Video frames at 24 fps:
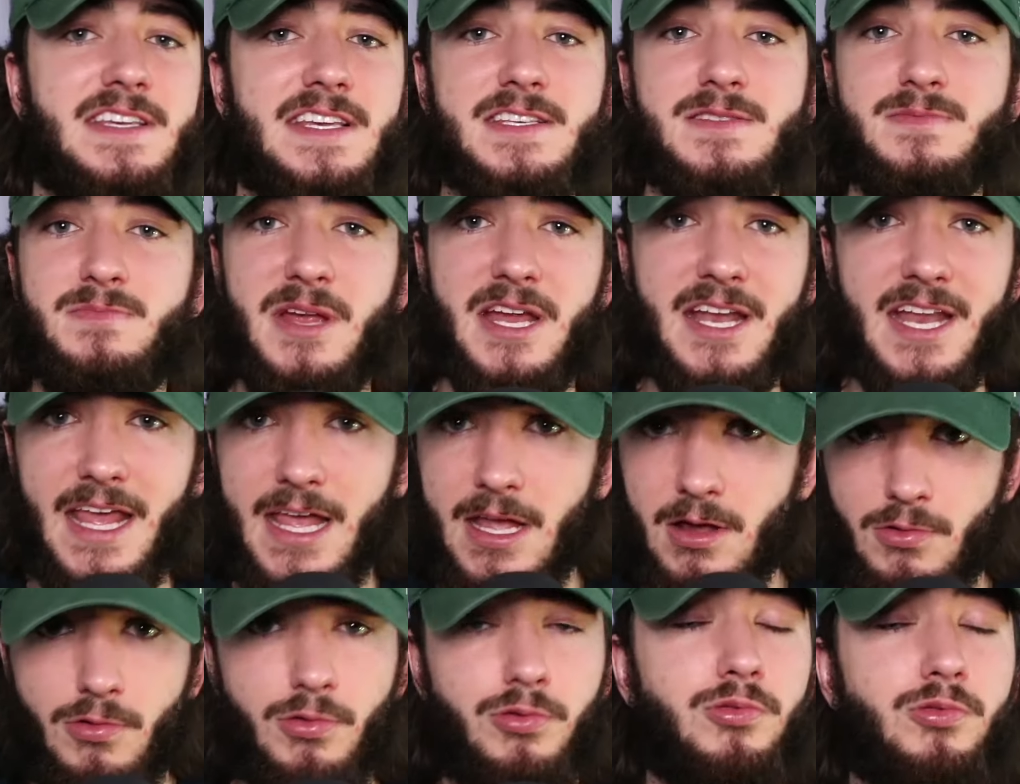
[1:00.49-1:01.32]
He's been
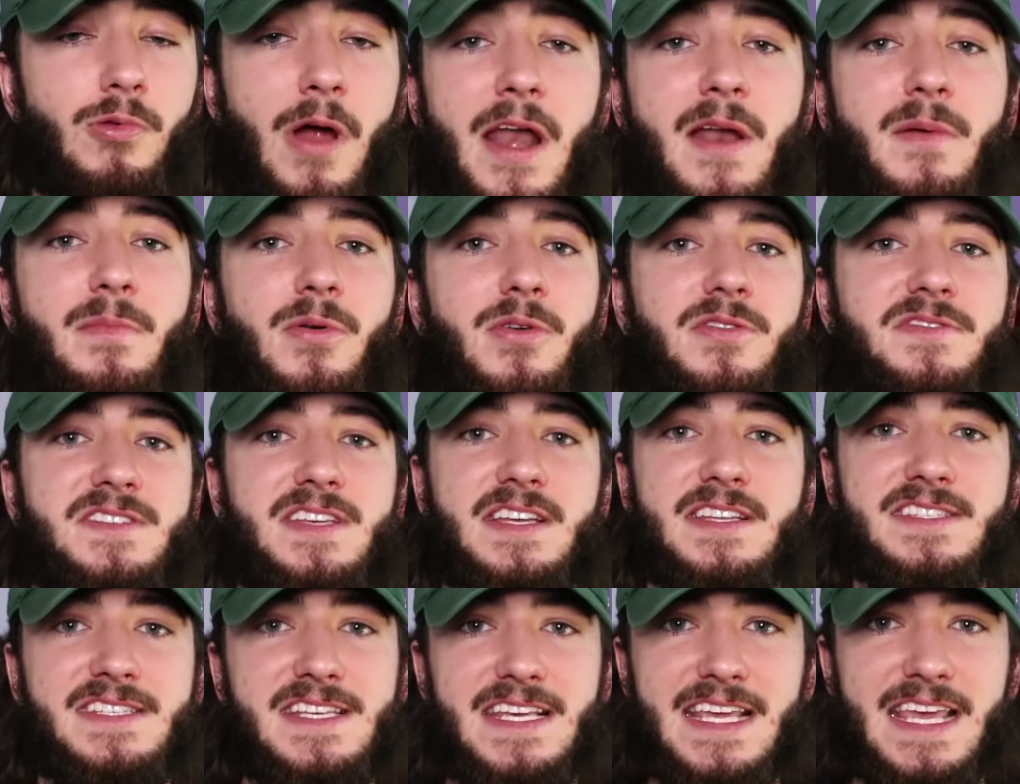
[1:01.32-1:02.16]
incredible
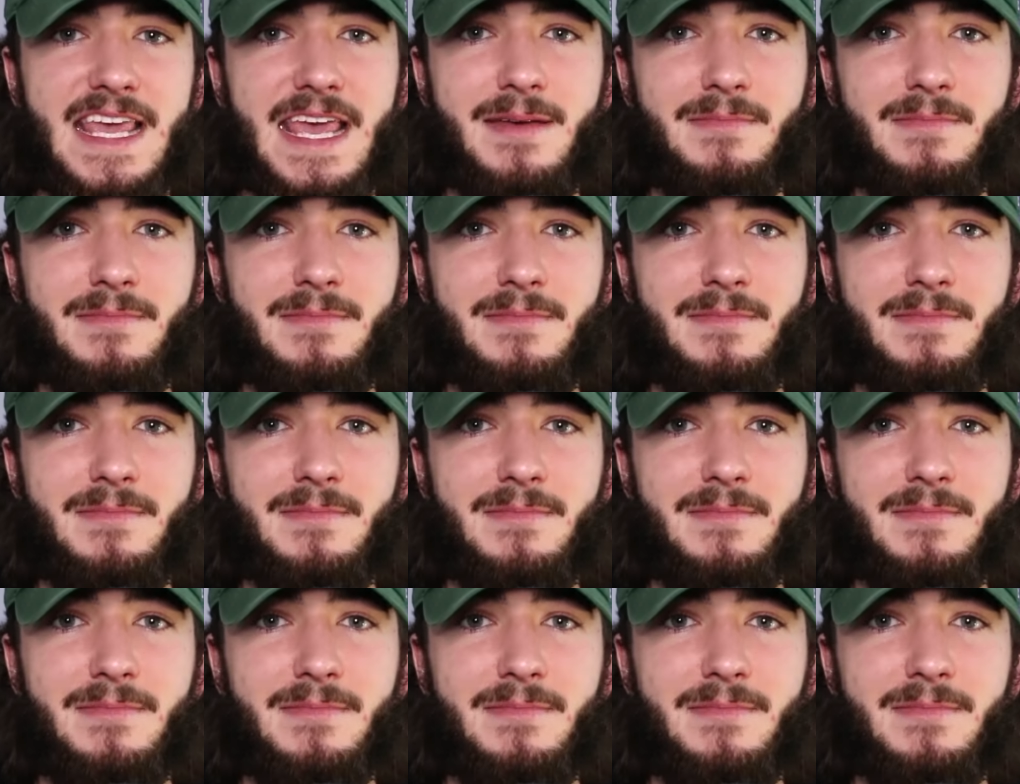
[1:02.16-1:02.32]
since he